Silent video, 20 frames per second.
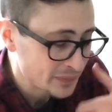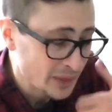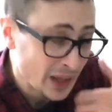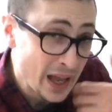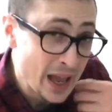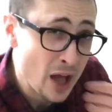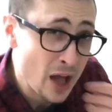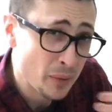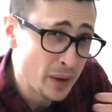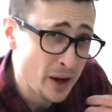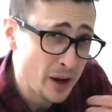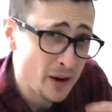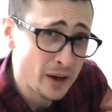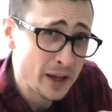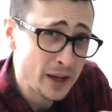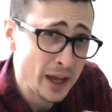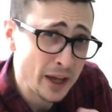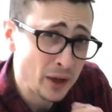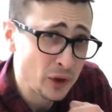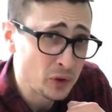a Gehyra
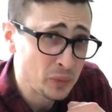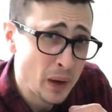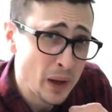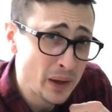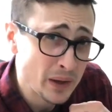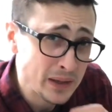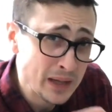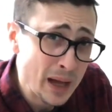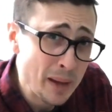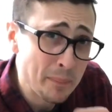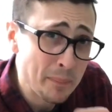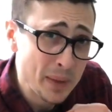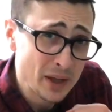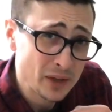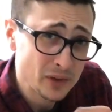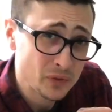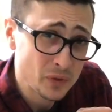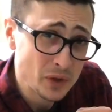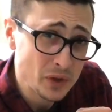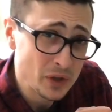gecko is probably not
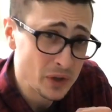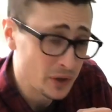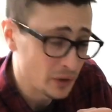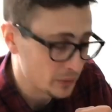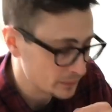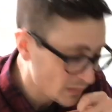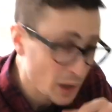best for you.